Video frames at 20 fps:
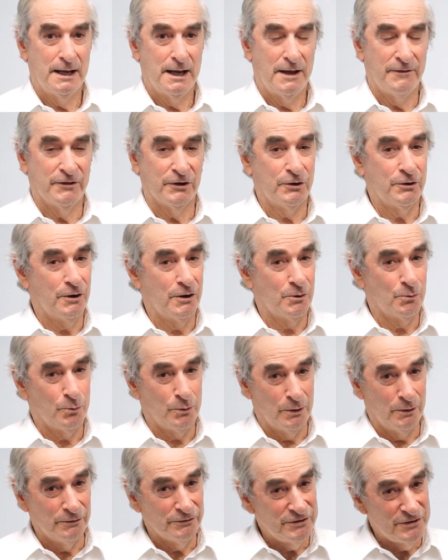On the current
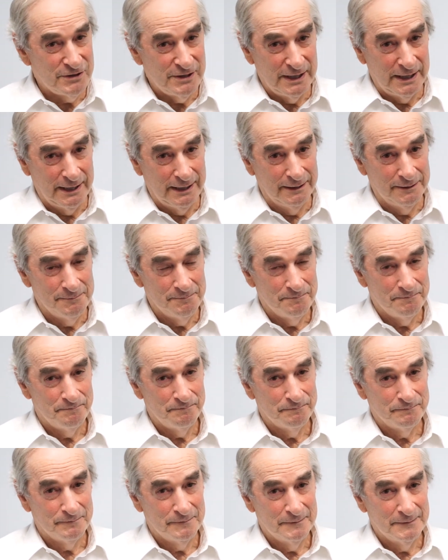world scene,
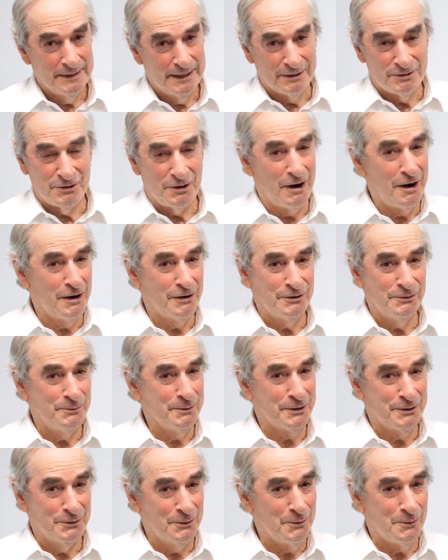it's hard to
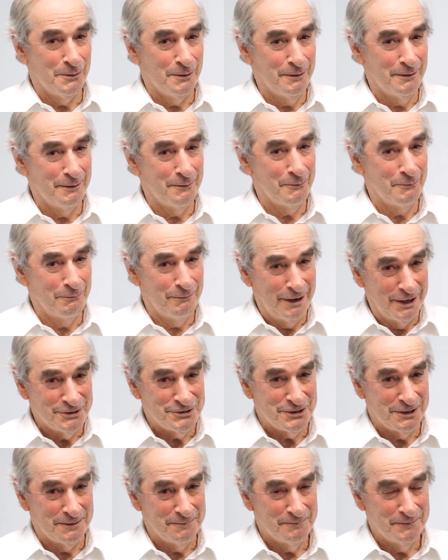ignore
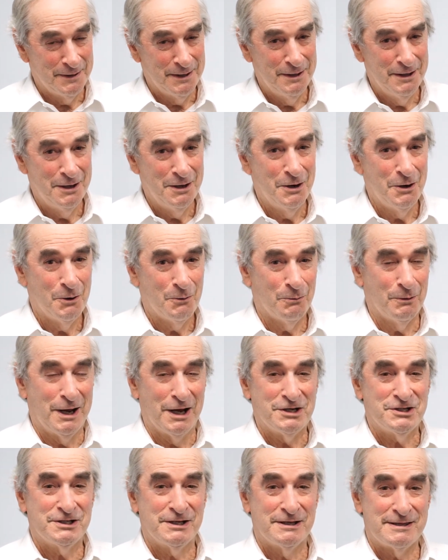Russia.
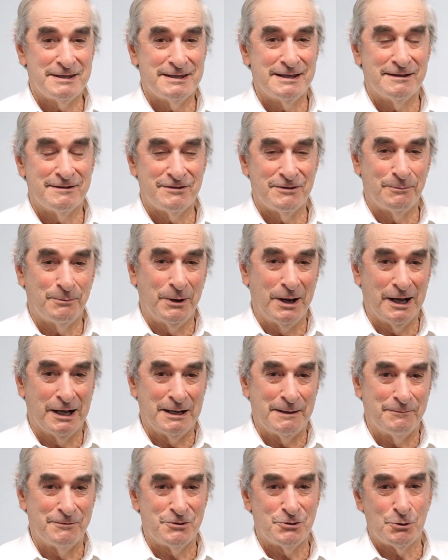Russia, since the
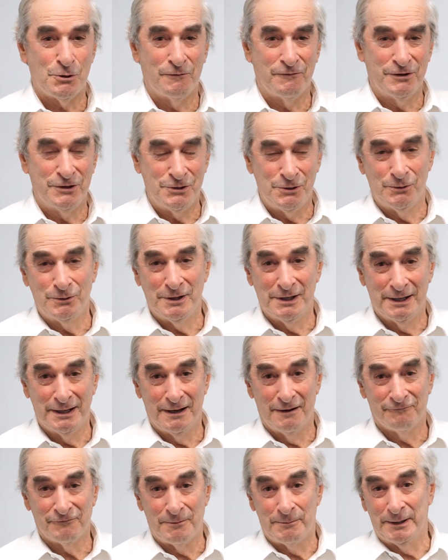breakup of the Soviet Union,
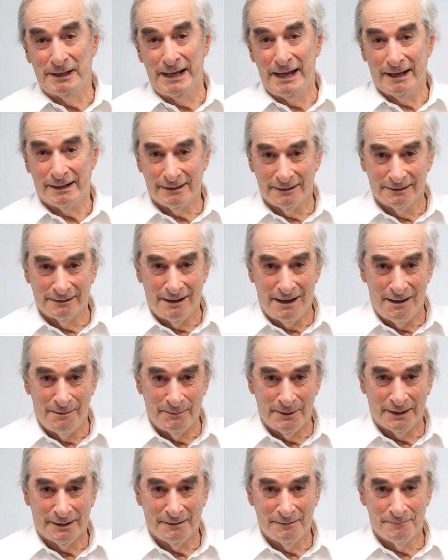from an
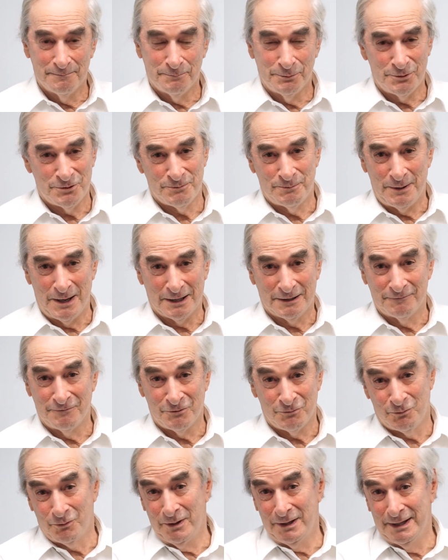economic perspective,
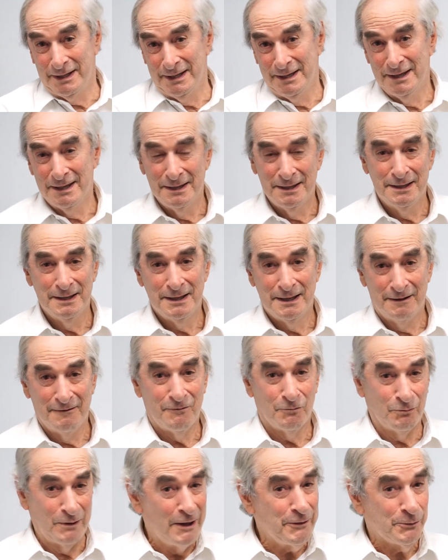is really
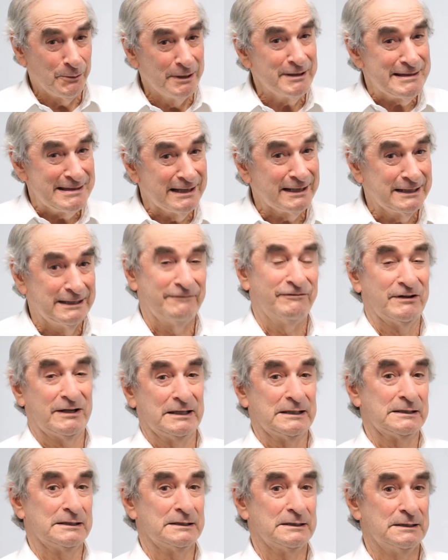rather
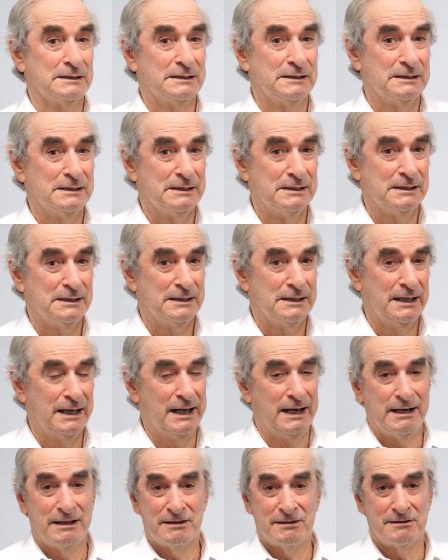insignificant.
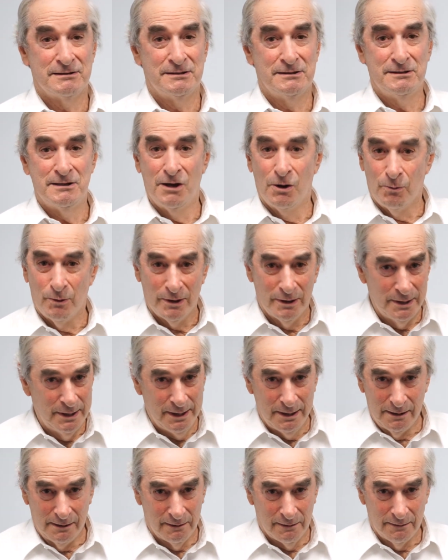It is nowhere
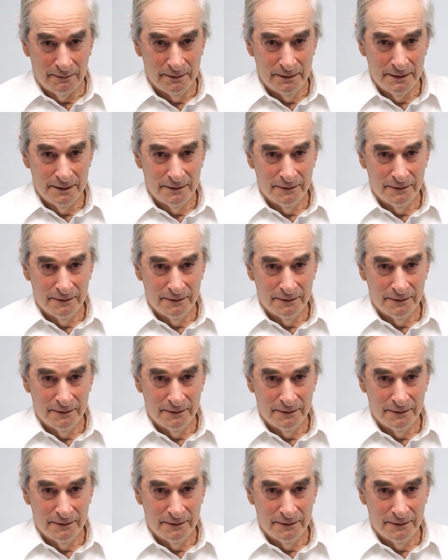near